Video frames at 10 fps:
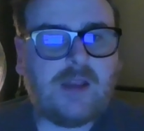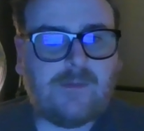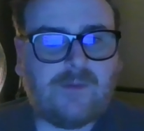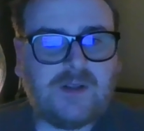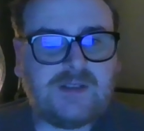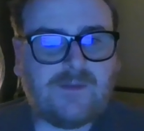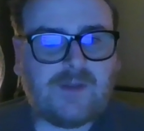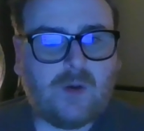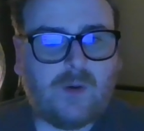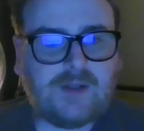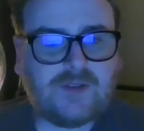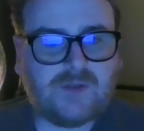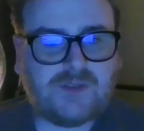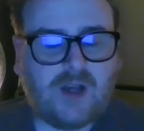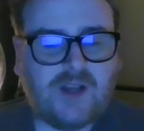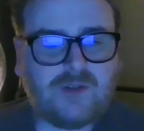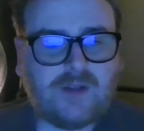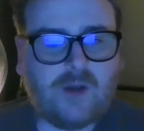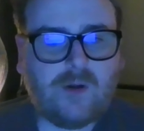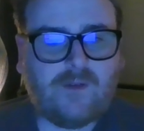The obverse of the coin shows the
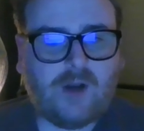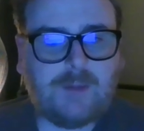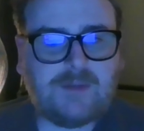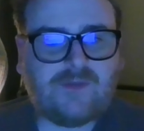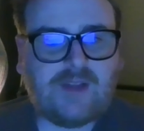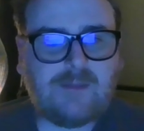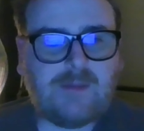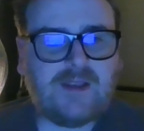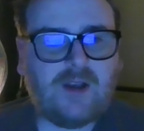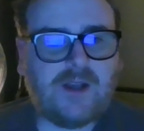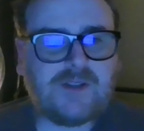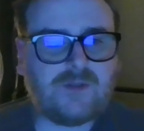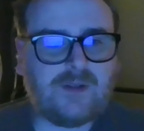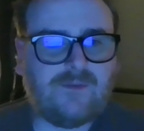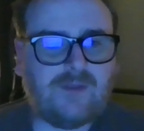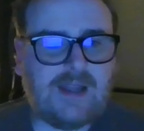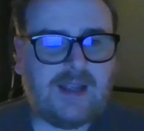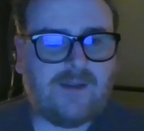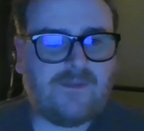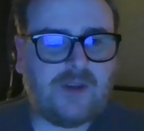Austrian coat of arms flanked by the Austrian
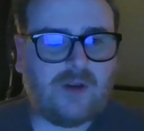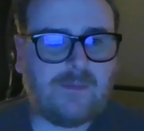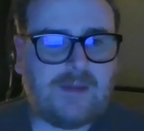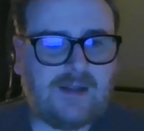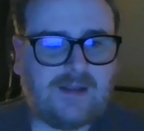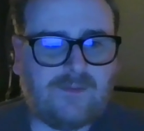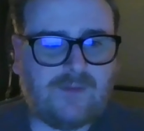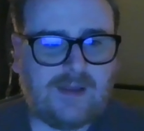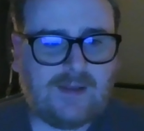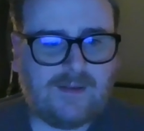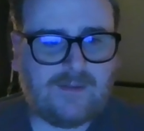flag of the European split.